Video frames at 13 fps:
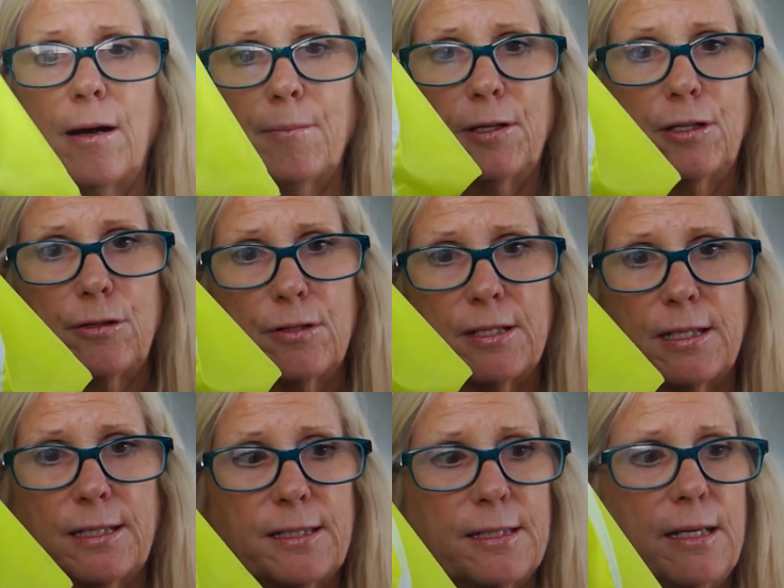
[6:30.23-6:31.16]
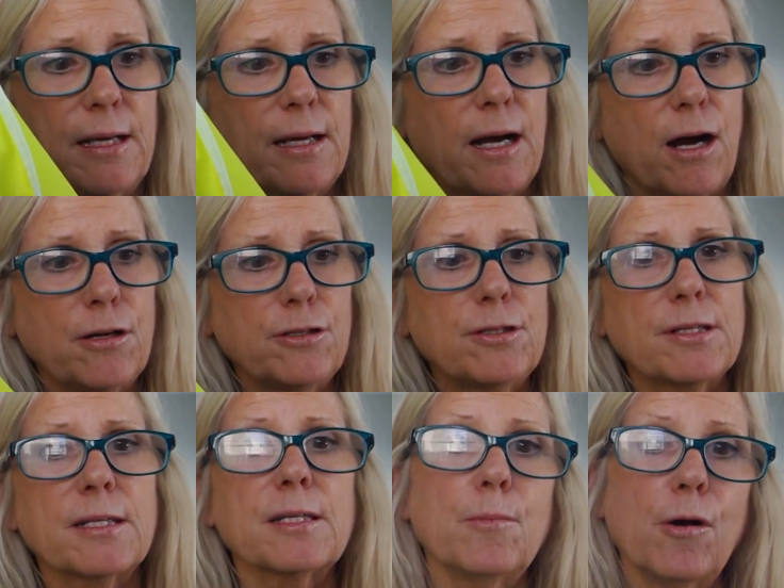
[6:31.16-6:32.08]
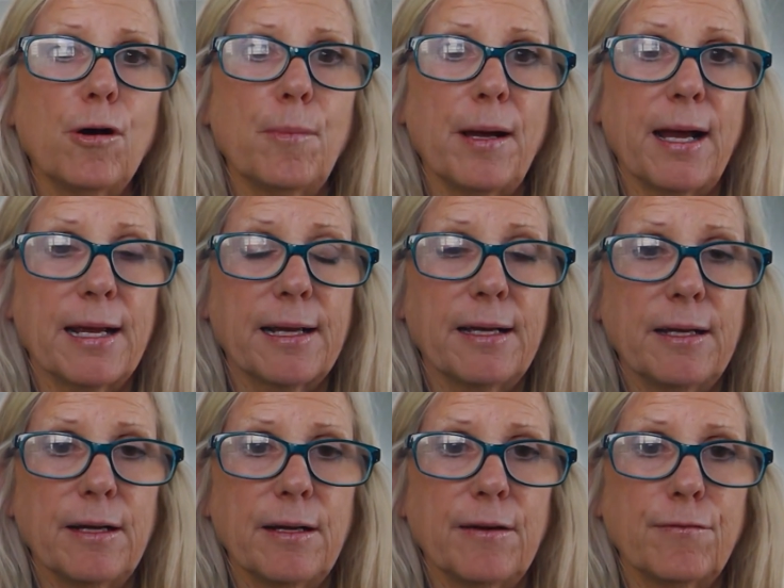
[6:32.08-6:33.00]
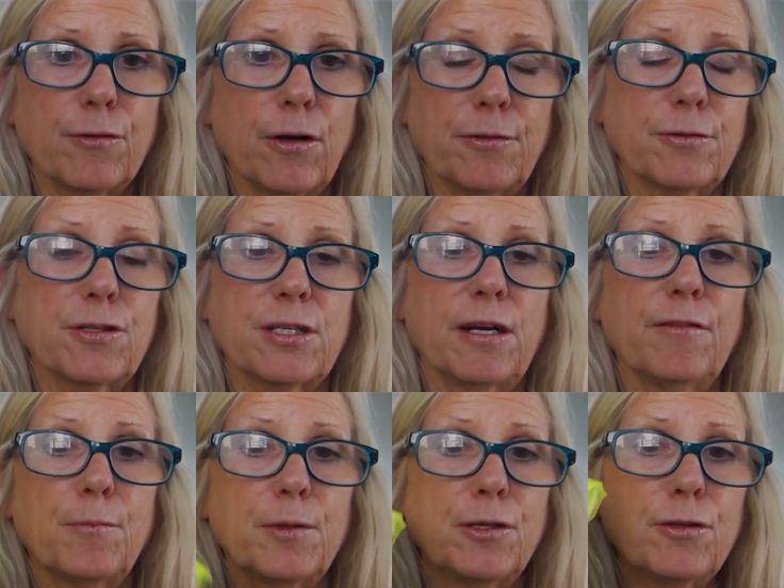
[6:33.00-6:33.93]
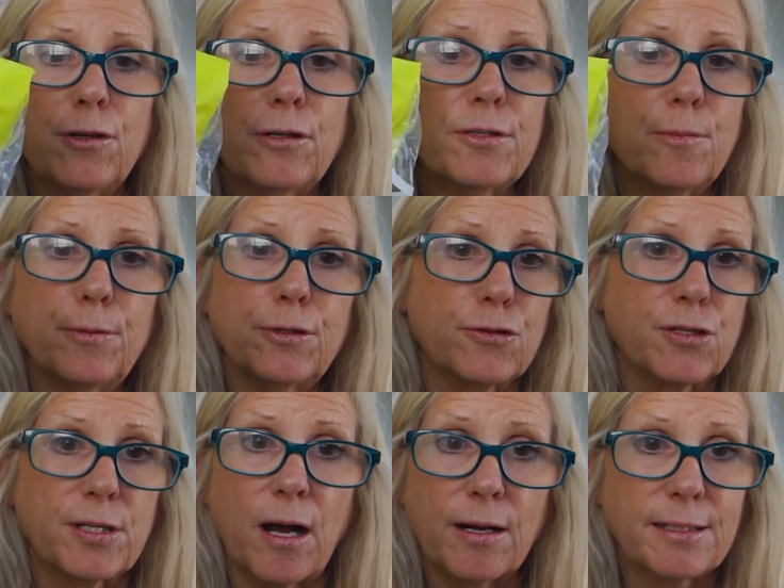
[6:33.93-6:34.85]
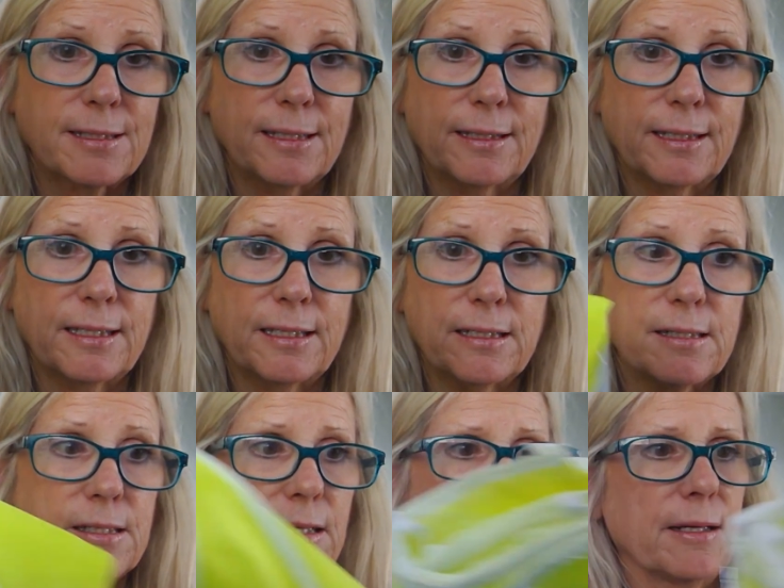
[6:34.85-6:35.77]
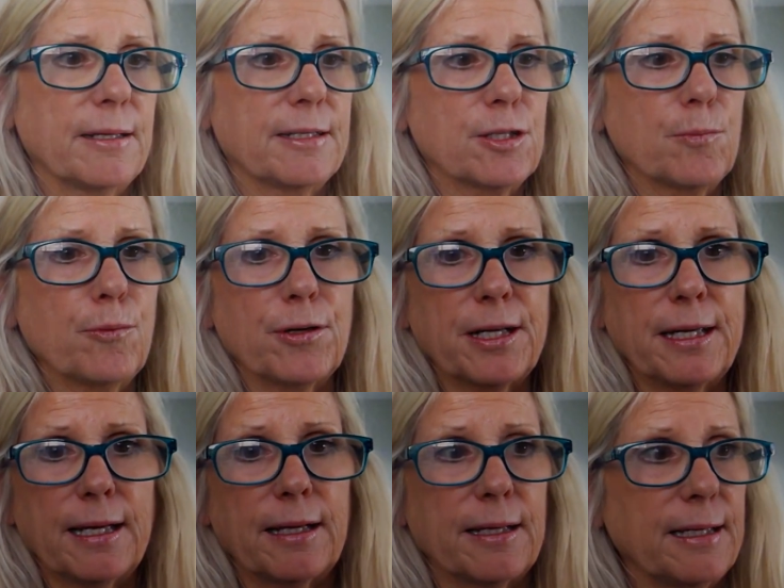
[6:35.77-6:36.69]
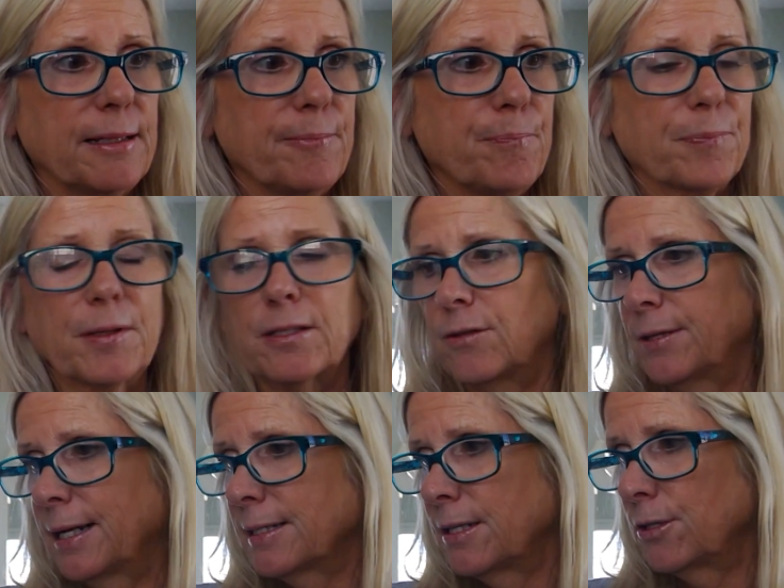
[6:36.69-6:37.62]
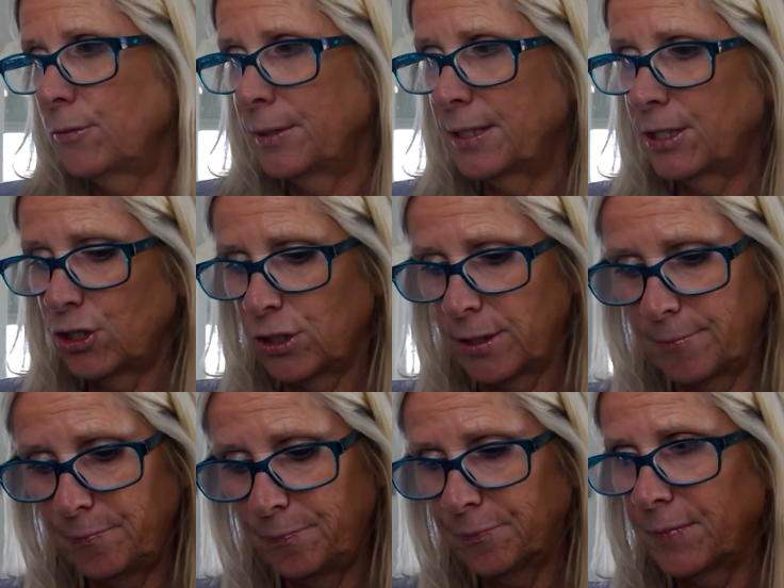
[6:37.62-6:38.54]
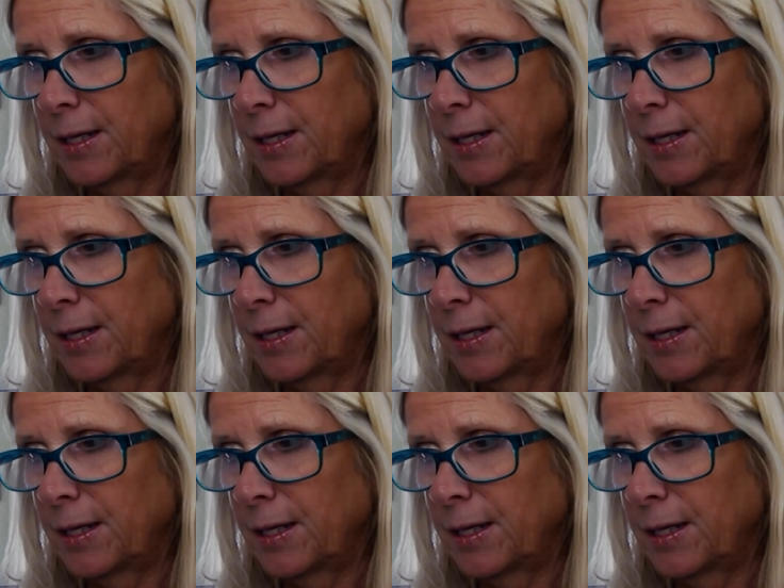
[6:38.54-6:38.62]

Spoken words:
I'm going to use this. I'll use a small bag for other stuff, but you could also put your socks in these. It's pretty handy. So that's a new addition.